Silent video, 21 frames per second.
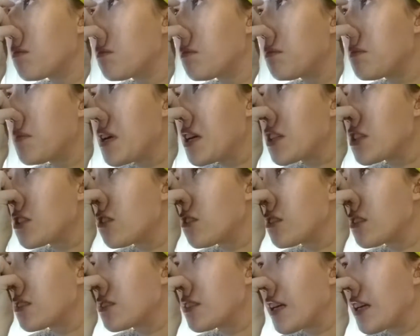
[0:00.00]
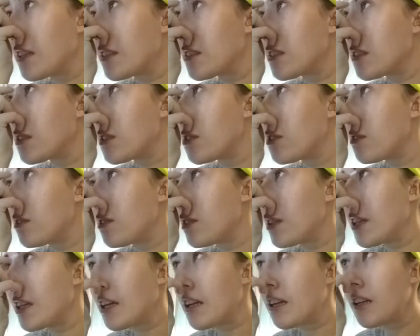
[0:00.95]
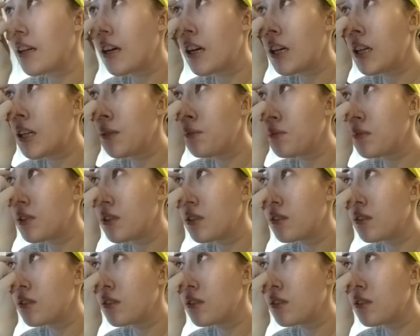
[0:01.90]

Make sure it's nice and straight and up.